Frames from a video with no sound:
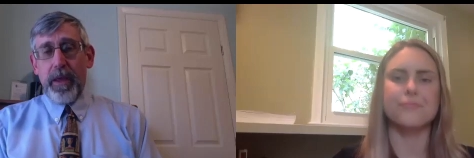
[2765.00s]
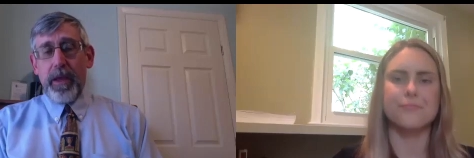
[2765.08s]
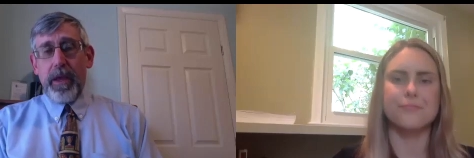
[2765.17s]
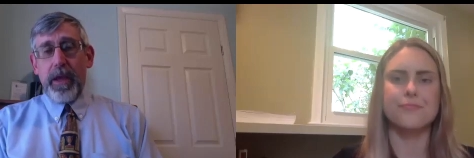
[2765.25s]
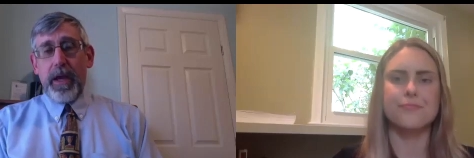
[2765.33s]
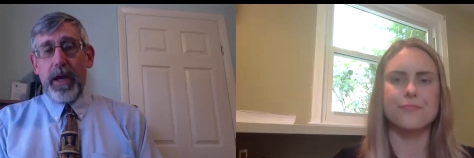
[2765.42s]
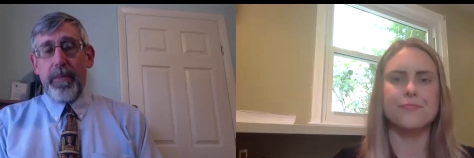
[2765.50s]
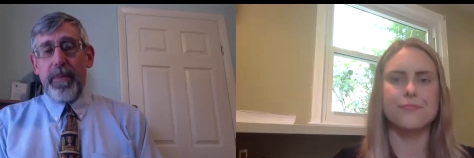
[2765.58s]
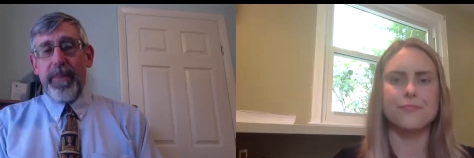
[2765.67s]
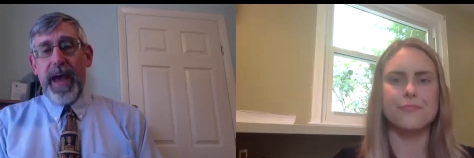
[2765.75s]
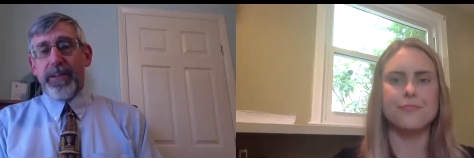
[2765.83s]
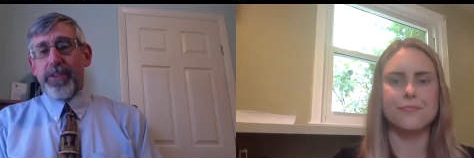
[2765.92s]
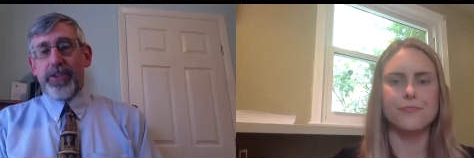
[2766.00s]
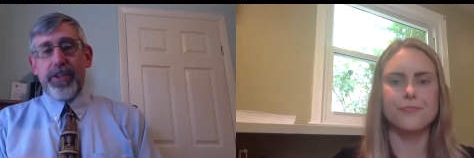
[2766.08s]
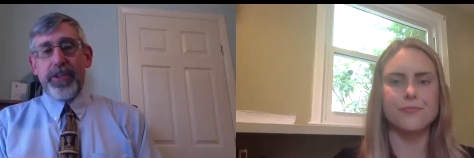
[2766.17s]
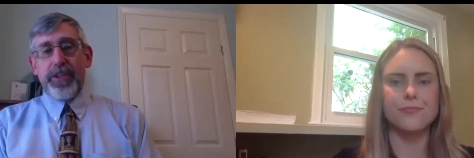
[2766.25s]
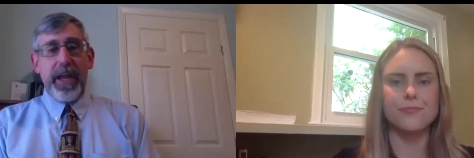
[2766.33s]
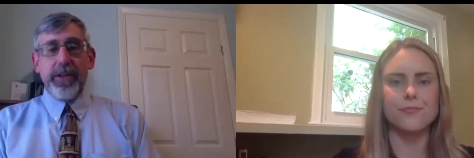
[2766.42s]
Speaker 1: Um, that
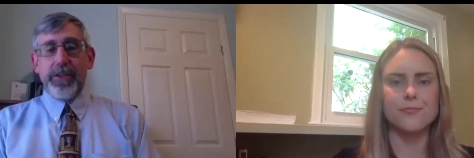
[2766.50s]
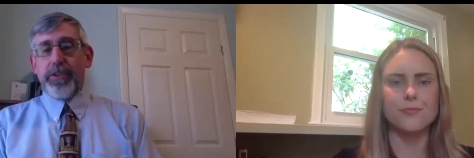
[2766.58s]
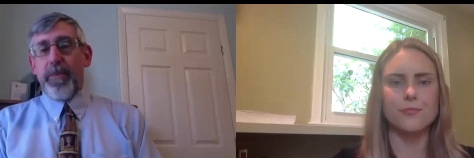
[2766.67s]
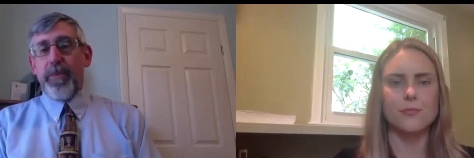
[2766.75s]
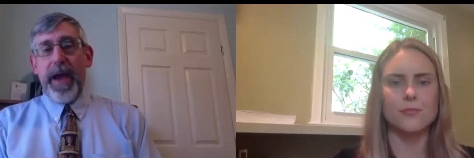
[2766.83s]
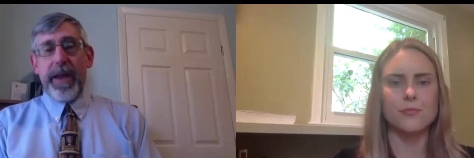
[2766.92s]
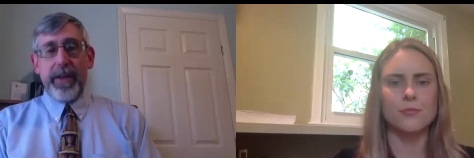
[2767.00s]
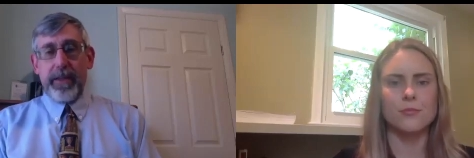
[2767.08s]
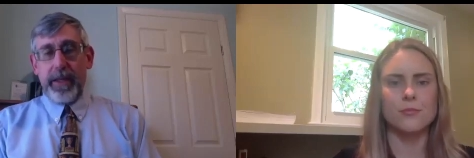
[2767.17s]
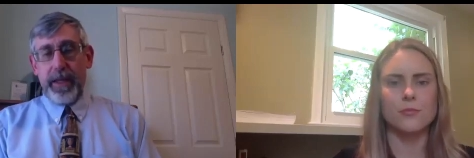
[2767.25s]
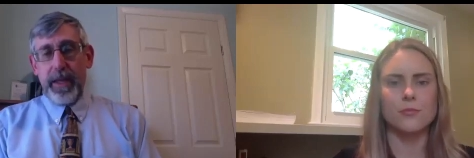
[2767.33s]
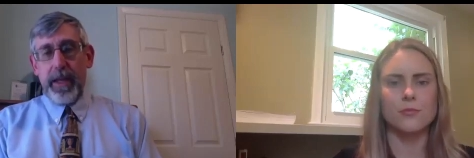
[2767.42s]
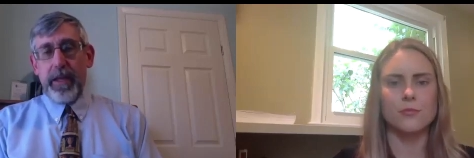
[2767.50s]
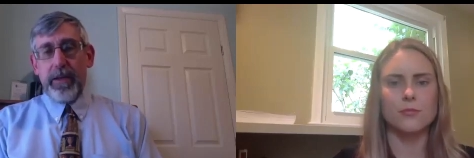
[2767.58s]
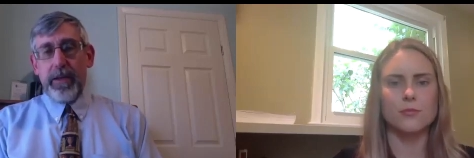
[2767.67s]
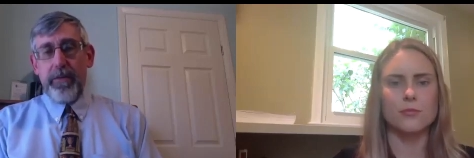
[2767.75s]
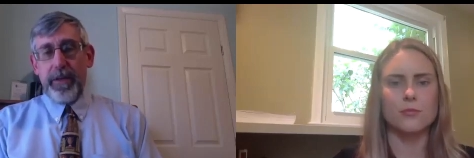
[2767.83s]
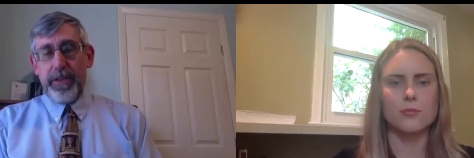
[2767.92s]
changed dramatically
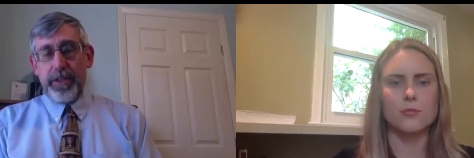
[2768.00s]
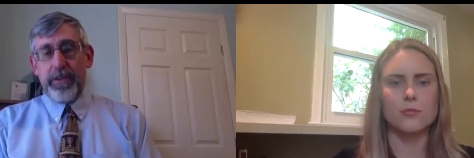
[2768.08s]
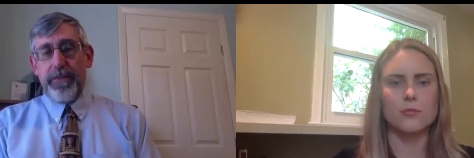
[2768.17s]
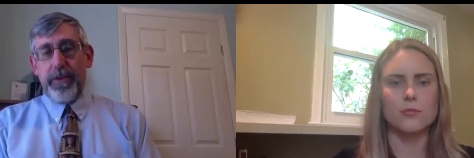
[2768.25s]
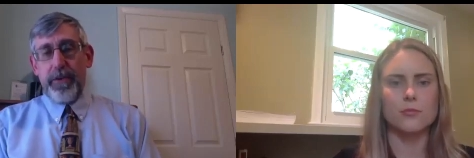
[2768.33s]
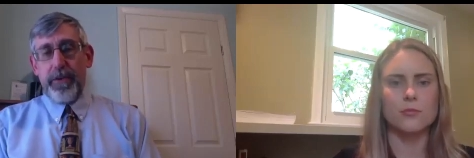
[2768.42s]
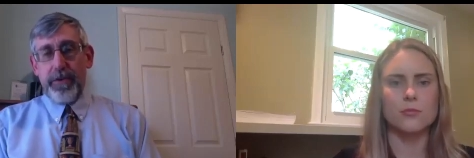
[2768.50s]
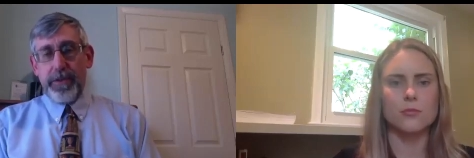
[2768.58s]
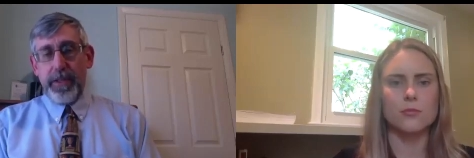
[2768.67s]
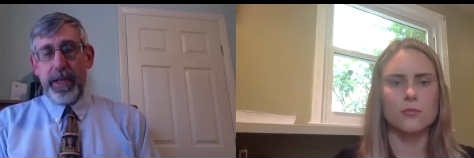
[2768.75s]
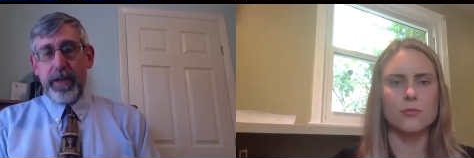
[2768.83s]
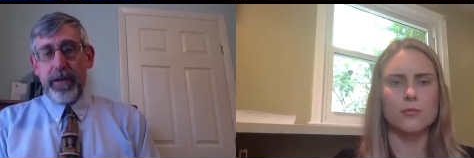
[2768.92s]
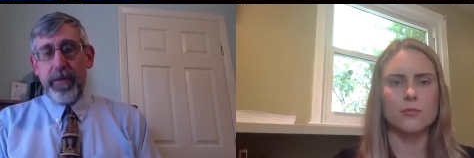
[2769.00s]
over just a few years later.